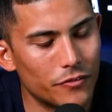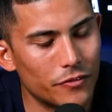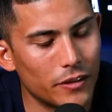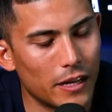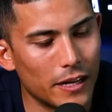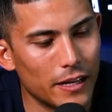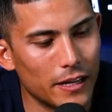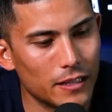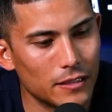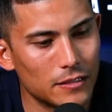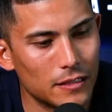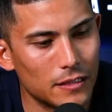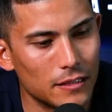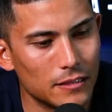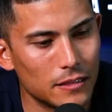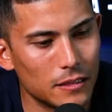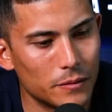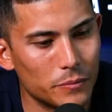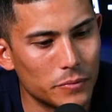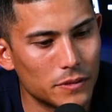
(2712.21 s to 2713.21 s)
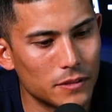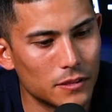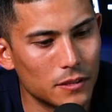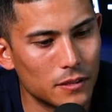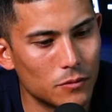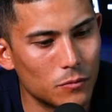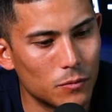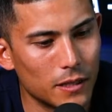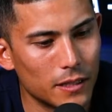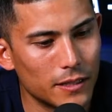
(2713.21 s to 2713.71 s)
of value out of today's
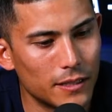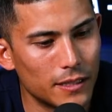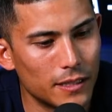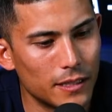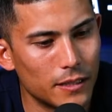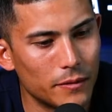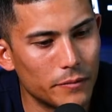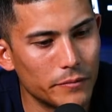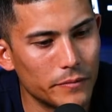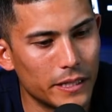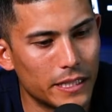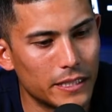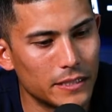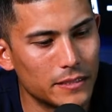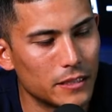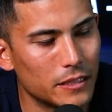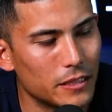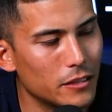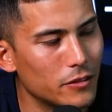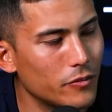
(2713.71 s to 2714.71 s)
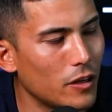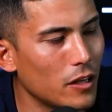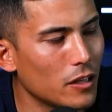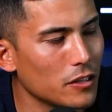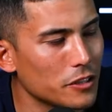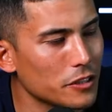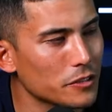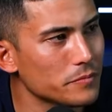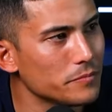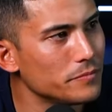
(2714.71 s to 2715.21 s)
episode. Where can um, they continue to follow
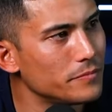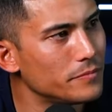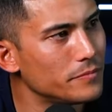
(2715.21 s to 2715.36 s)
you?